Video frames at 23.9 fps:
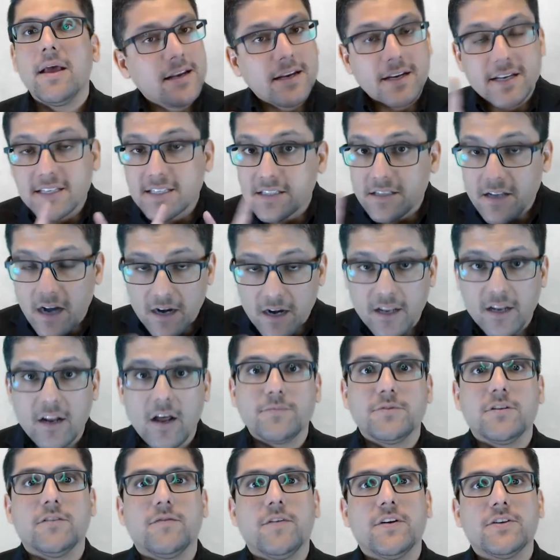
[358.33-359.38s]
then it is not an
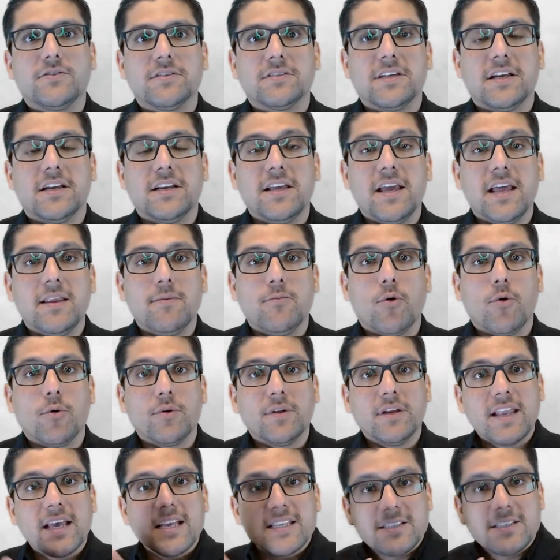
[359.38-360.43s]
observational study anymore.
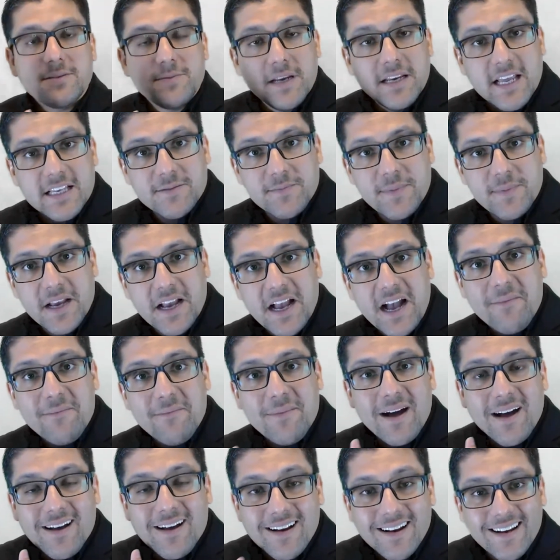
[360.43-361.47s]
It has it has become
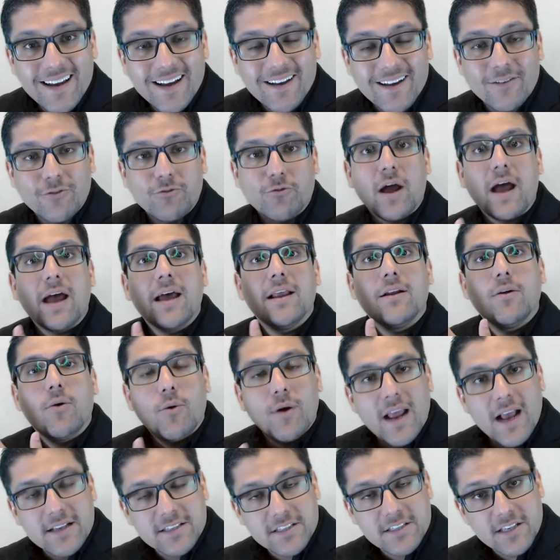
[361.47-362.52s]
a clinical trial or
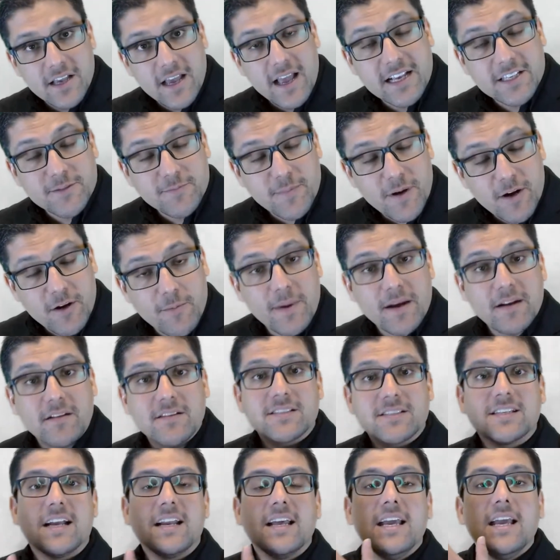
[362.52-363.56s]
ex- experimental
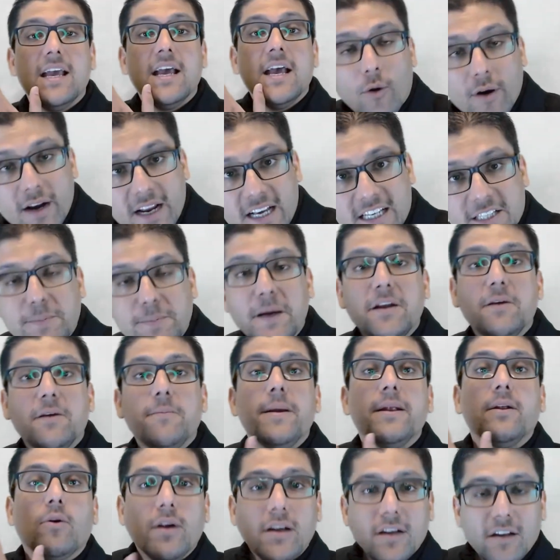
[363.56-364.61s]
study or
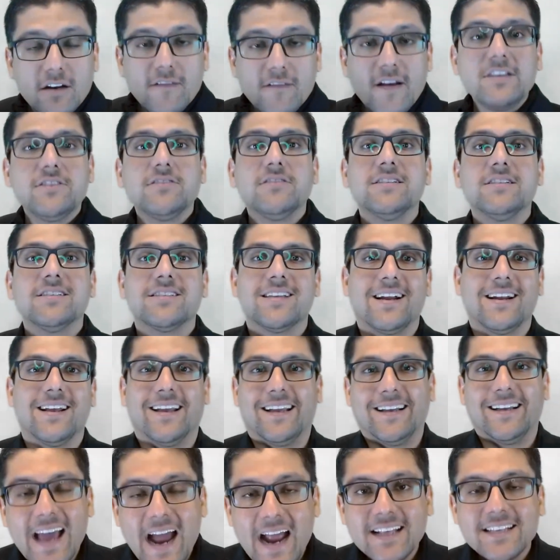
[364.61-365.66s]
experiment or interventional study.
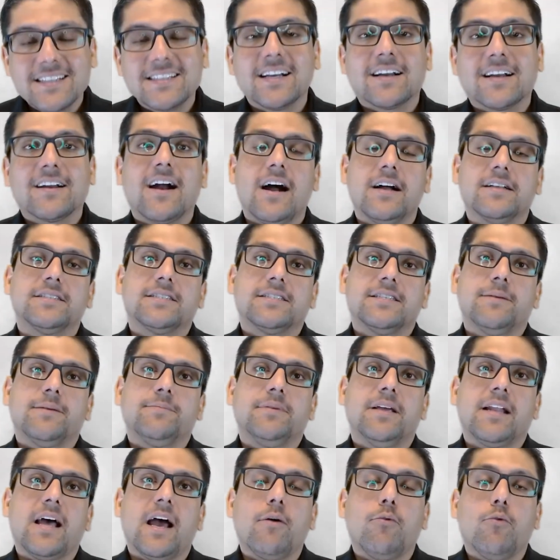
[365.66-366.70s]
That is the concept
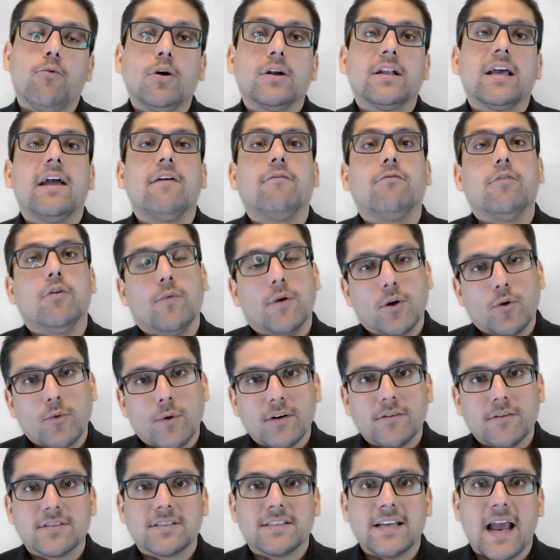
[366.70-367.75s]
that I want everyone to
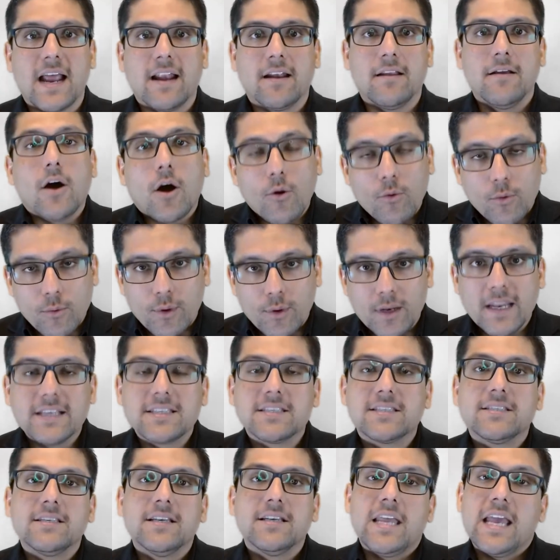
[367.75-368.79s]
understand. Now
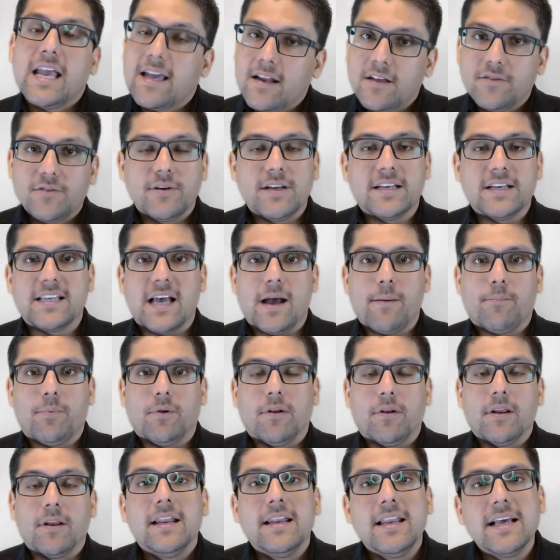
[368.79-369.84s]
let's take another
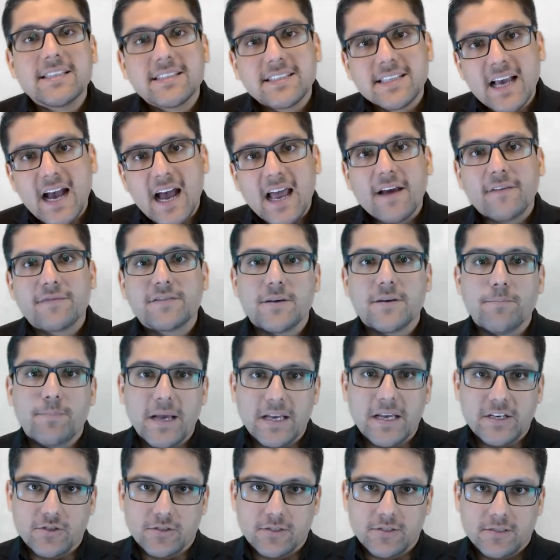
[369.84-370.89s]
example let's say I have some
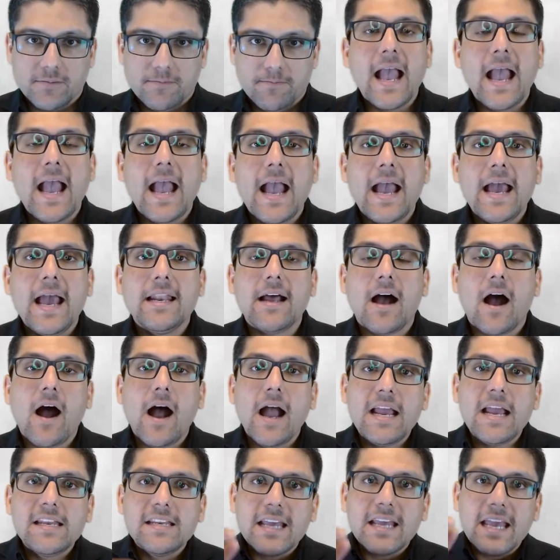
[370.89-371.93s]
patients and
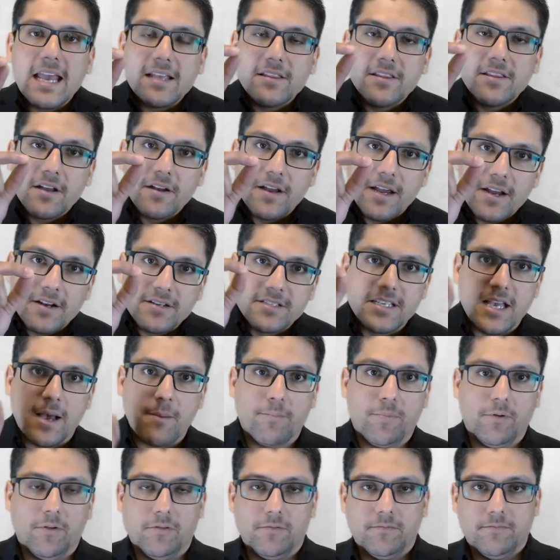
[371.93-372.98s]
I take their hair
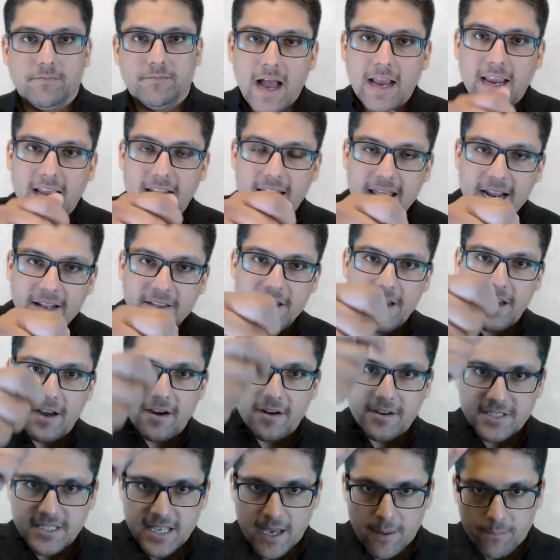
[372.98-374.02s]
sample. I collect their
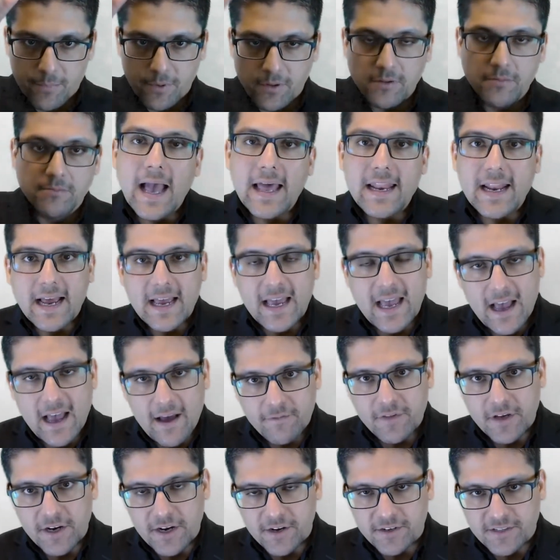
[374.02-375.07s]
hair sample and I
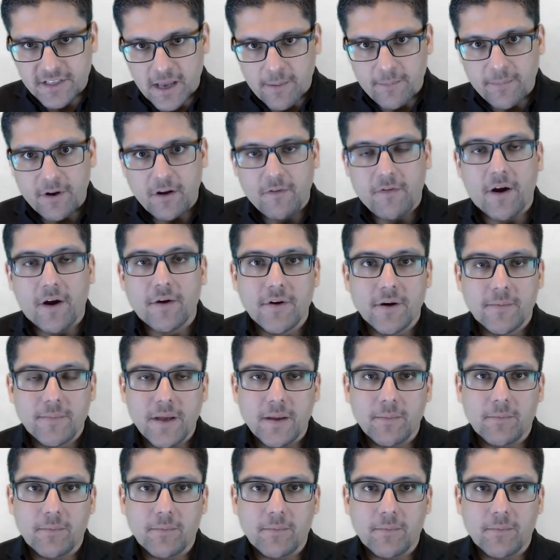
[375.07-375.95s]
have the hair sample of 100